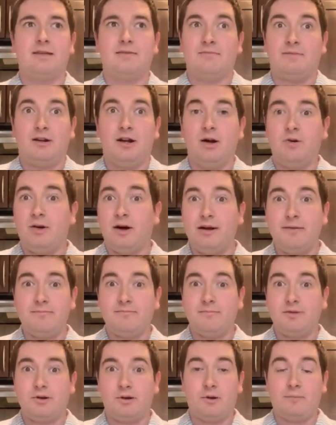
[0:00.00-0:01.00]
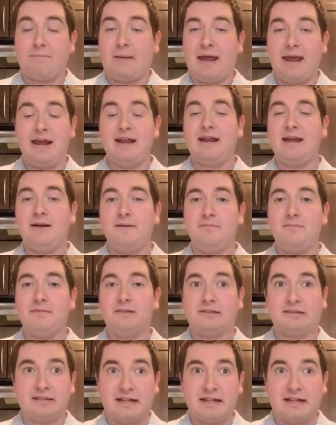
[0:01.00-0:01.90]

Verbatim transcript: You know what? You're paying him.